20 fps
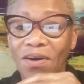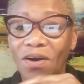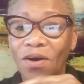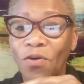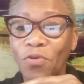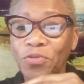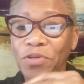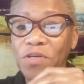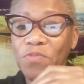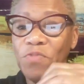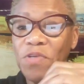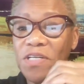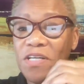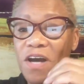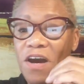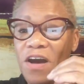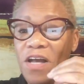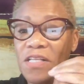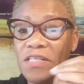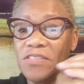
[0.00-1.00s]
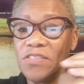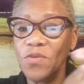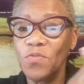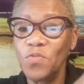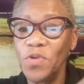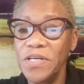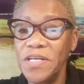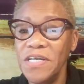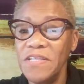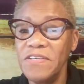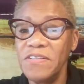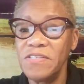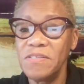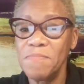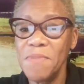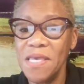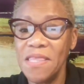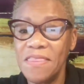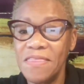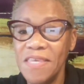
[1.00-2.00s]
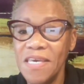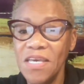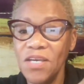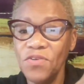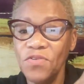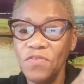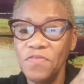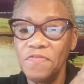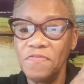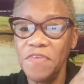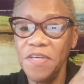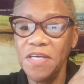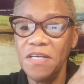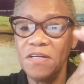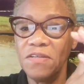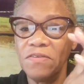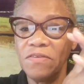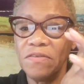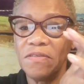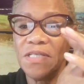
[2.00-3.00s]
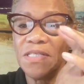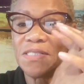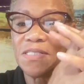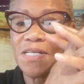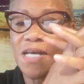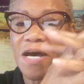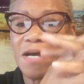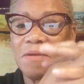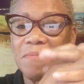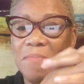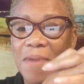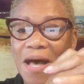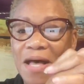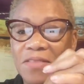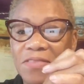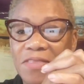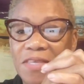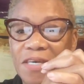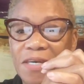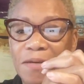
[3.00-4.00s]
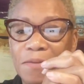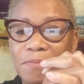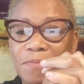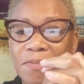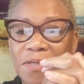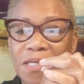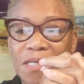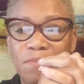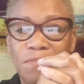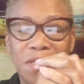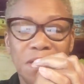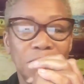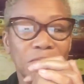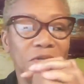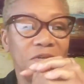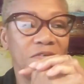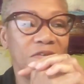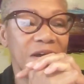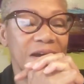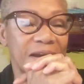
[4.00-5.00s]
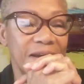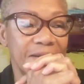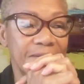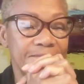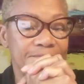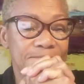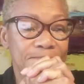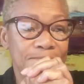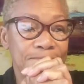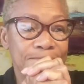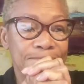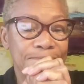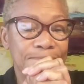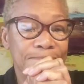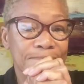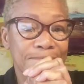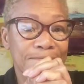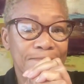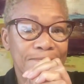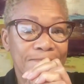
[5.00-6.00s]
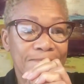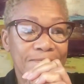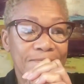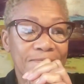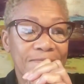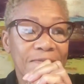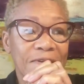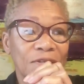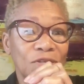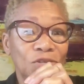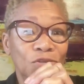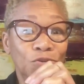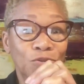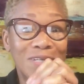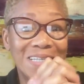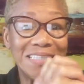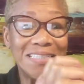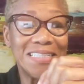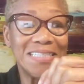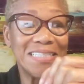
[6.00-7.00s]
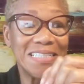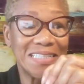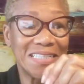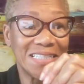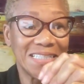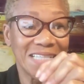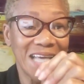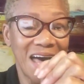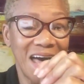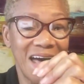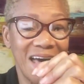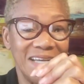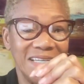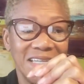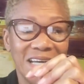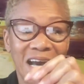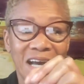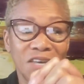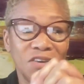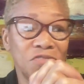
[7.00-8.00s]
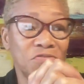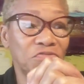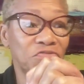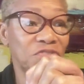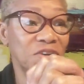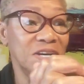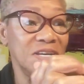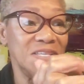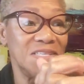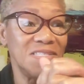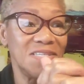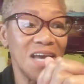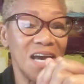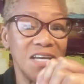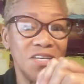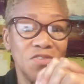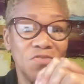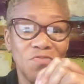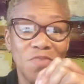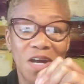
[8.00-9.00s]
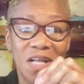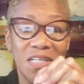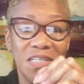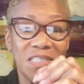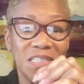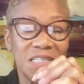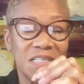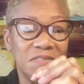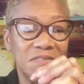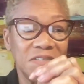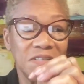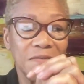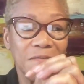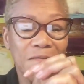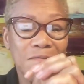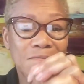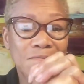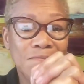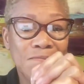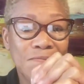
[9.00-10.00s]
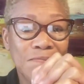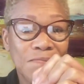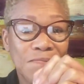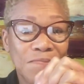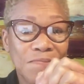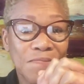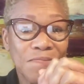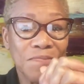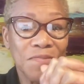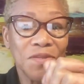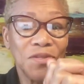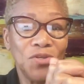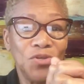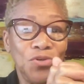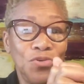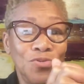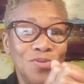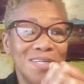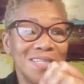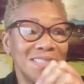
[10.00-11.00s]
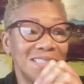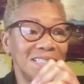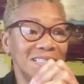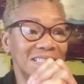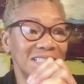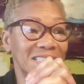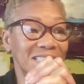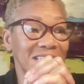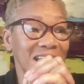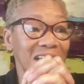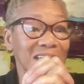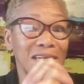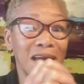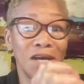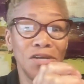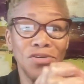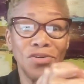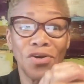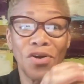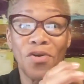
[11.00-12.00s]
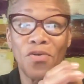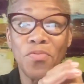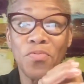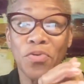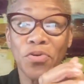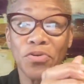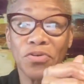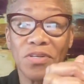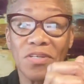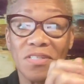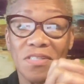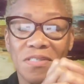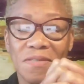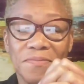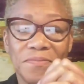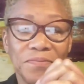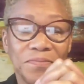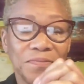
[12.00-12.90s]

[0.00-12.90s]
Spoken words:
Own it regardless of what others may think or feel. It's not about them. And mem, you're right. You get to decide, not your friends, not your relatives. You get to decide, not your coworkers.